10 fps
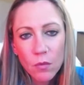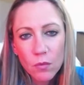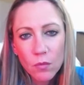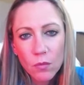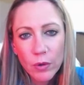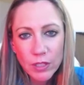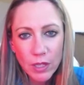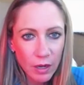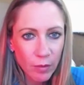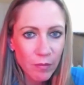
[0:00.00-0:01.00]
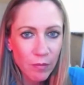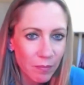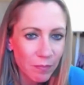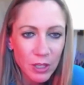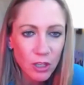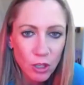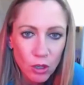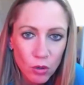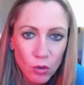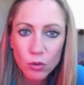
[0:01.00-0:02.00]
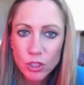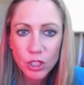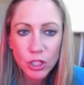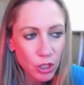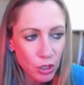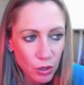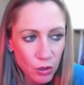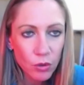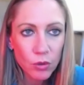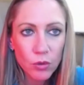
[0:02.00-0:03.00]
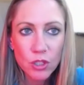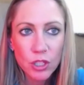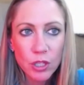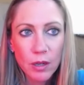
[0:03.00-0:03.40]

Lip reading: we were talking about huge